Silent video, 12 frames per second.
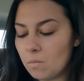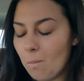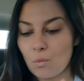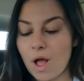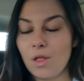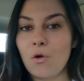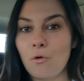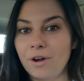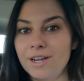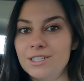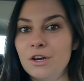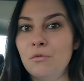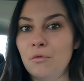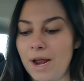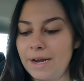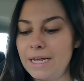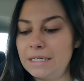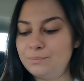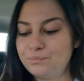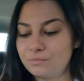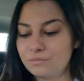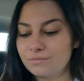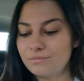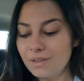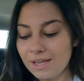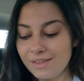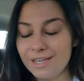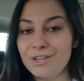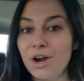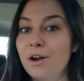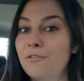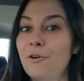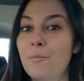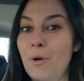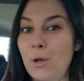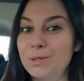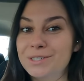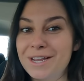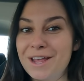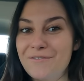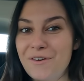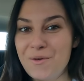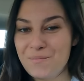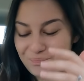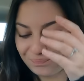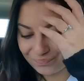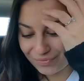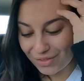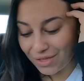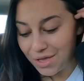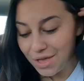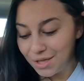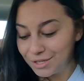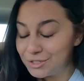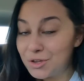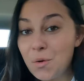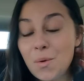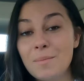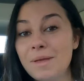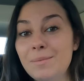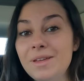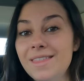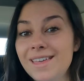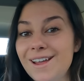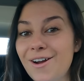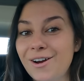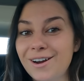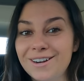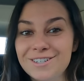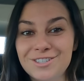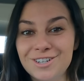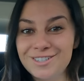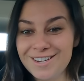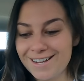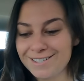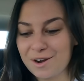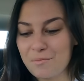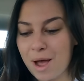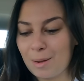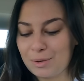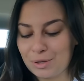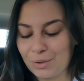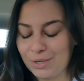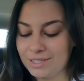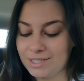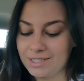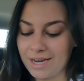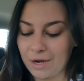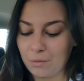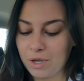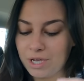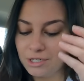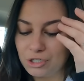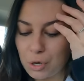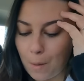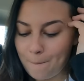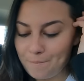Well, according to Reddit, these are repulsive. So maybe they are just as unpopular as a sandwich.